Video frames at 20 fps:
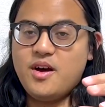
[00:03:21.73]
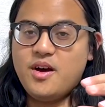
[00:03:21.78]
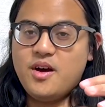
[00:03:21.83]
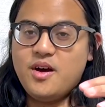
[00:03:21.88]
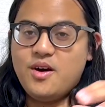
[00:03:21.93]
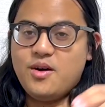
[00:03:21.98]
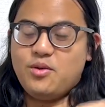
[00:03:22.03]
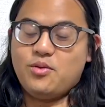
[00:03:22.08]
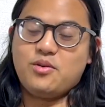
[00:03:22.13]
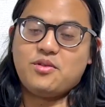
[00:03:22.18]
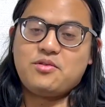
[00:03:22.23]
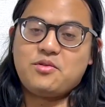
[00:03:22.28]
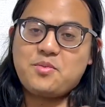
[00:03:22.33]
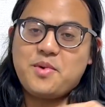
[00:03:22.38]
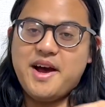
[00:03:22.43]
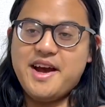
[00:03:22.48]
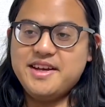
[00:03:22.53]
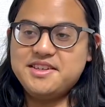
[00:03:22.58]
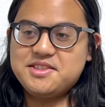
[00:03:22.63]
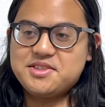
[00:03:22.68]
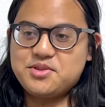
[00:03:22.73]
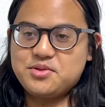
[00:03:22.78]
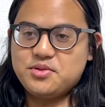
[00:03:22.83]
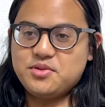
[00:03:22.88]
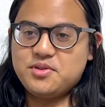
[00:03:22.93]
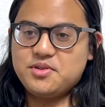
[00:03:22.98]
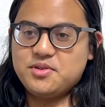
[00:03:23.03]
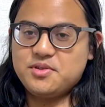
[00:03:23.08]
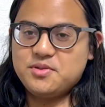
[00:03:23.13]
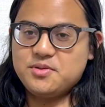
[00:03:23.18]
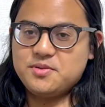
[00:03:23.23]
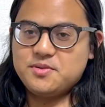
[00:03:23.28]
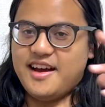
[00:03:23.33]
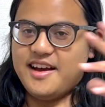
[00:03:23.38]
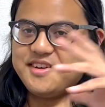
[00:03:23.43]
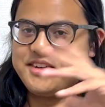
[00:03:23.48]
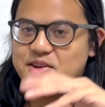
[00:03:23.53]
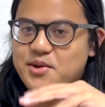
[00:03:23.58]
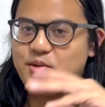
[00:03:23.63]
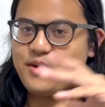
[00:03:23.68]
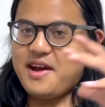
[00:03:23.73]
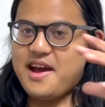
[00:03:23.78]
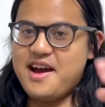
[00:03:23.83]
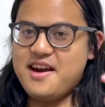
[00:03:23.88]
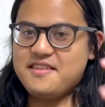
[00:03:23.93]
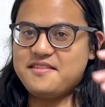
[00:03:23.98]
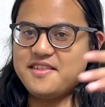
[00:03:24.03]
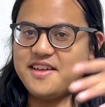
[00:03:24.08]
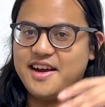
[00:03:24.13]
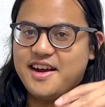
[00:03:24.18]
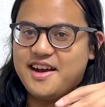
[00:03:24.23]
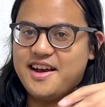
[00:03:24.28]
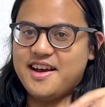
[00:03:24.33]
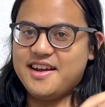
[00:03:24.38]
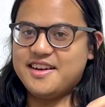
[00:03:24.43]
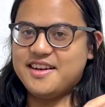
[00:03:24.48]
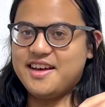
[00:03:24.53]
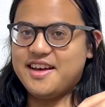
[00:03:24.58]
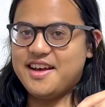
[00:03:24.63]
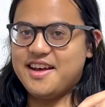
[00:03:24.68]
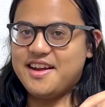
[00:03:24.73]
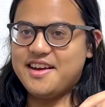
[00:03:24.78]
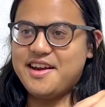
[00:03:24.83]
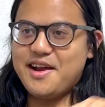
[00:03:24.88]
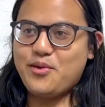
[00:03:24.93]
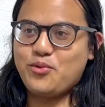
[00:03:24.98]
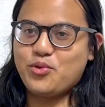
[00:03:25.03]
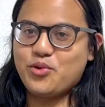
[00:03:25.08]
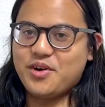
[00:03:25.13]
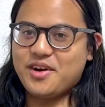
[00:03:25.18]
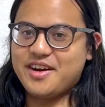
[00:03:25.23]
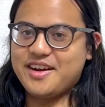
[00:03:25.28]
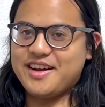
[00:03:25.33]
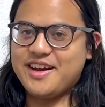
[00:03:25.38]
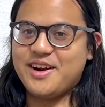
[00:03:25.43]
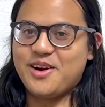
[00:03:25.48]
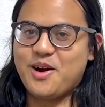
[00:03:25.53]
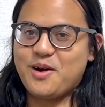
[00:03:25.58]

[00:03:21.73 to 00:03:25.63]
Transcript: or from high school. I don't have that kind of network here.